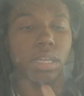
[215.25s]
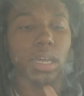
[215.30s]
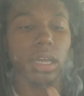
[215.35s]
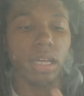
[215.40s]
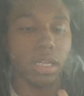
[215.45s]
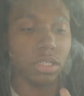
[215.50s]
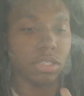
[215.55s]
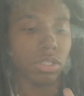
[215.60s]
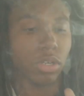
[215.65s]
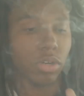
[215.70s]

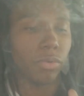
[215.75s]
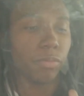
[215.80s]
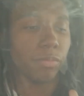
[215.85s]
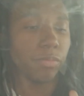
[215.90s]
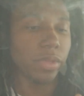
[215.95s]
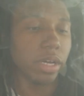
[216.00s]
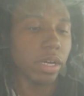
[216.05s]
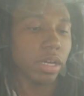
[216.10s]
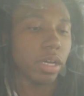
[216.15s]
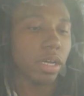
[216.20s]
think. So
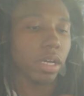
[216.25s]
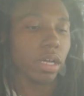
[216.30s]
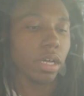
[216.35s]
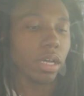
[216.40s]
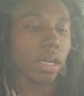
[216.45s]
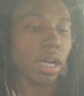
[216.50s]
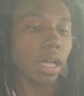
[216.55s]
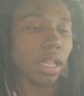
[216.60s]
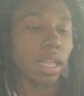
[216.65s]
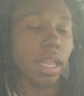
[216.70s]

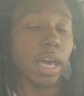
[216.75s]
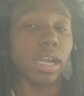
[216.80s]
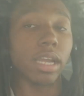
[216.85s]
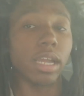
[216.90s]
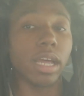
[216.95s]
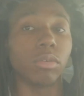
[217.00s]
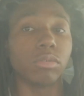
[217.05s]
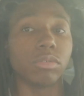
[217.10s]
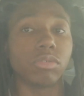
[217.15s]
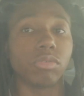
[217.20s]
a lot of
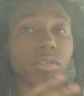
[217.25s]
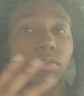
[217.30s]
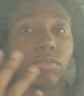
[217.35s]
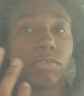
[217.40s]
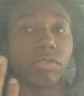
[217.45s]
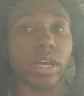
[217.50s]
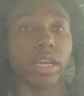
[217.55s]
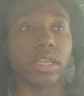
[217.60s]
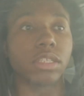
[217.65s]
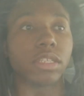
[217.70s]
that was
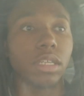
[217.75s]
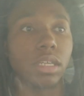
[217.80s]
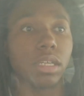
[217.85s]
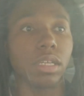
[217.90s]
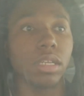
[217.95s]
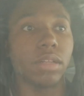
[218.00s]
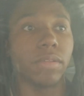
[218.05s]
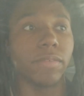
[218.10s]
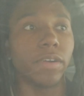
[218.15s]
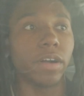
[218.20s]

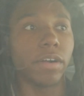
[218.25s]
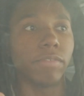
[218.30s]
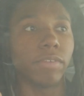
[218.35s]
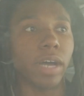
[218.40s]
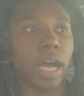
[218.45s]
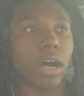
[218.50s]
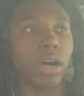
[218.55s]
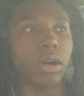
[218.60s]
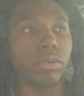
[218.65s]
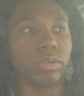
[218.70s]
reflected of
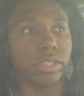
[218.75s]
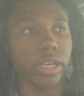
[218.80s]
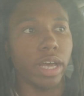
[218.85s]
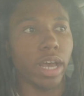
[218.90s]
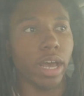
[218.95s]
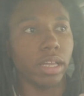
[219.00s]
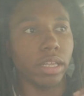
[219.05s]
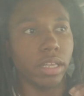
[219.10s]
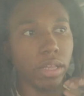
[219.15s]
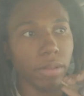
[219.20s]
how I was
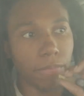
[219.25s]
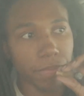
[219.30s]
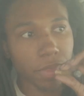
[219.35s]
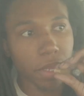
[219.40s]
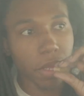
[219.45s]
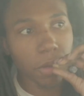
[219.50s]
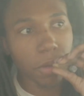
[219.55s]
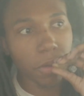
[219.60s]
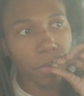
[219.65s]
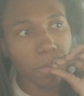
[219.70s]
acting.
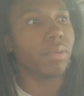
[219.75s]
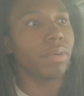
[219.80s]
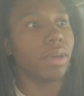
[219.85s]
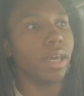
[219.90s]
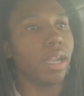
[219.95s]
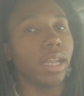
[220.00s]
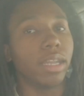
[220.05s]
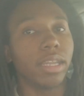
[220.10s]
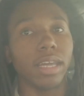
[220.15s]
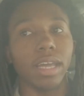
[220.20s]

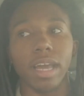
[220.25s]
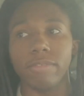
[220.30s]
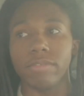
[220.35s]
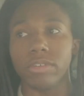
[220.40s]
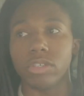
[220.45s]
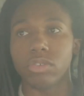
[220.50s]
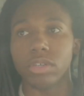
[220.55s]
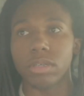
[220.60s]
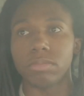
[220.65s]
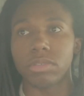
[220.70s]
And I did have a
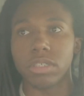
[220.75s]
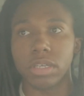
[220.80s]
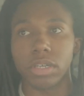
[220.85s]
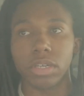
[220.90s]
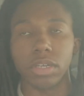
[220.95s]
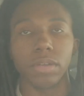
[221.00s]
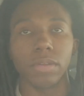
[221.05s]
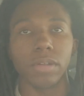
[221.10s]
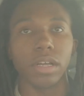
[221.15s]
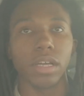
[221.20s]
trip
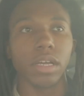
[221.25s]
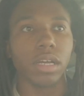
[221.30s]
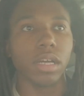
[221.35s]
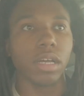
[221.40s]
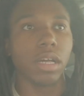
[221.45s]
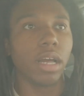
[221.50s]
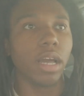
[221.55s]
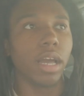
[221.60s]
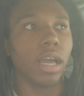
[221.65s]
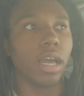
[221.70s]
sitter,
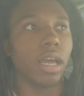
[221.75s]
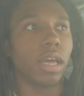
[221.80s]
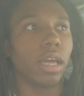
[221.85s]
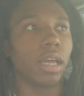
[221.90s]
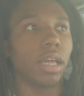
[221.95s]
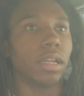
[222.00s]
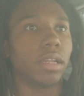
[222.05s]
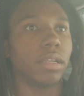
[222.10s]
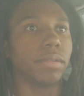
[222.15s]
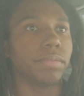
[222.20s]

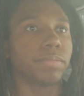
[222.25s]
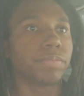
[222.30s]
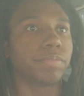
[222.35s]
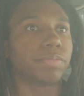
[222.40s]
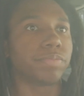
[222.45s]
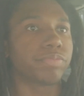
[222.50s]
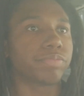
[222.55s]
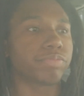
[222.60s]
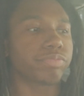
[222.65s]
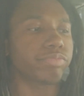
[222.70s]
and
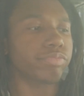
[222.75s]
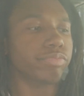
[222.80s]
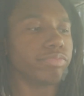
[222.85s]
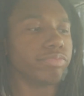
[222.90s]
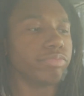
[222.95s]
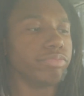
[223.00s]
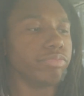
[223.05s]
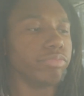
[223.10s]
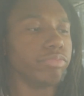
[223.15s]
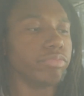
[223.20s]

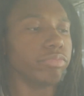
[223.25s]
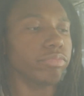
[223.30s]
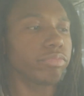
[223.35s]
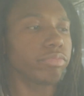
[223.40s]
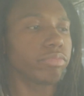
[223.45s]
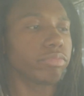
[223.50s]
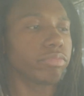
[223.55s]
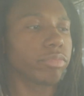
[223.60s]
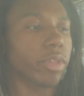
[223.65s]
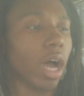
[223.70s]

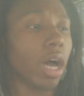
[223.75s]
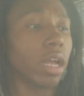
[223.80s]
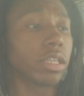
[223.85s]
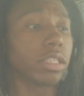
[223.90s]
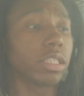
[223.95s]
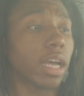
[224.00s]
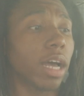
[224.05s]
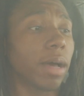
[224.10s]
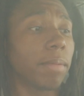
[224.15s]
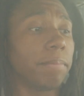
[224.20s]

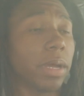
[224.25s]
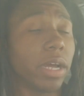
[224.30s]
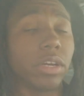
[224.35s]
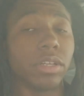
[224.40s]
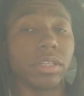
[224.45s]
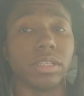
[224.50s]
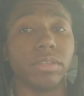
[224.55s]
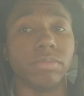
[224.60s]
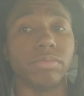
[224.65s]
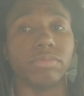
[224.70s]
honestly, I
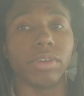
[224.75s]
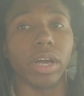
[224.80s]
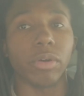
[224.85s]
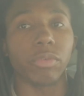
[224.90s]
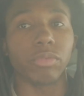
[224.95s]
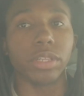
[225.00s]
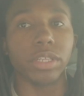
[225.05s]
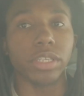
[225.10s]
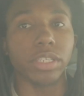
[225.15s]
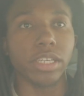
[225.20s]

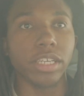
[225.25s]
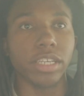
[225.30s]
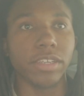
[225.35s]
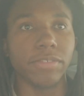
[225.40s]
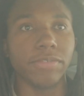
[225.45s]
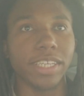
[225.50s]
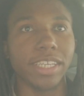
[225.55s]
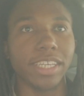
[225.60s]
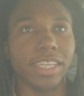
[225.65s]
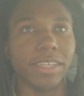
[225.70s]
really didn't
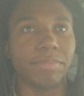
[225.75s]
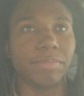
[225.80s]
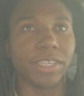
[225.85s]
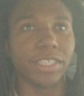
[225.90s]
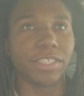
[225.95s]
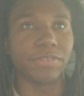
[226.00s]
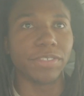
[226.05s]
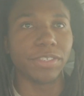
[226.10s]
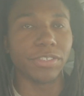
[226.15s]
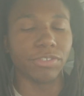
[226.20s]
even need
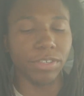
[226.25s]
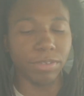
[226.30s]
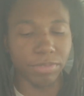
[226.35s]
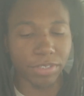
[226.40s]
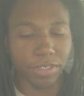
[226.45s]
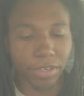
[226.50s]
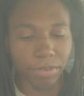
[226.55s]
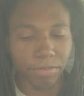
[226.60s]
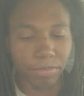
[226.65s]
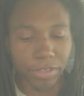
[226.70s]
much of a trip
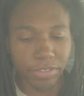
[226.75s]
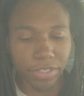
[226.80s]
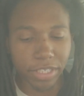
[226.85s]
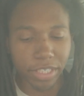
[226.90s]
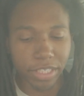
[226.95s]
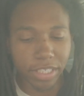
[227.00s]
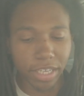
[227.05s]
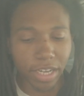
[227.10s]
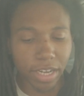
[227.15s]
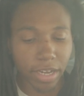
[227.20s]
sitter most of
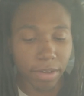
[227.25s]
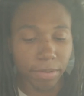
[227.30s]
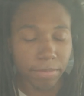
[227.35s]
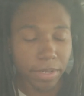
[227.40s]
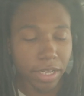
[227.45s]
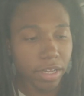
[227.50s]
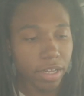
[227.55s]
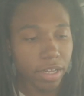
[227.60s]
the time.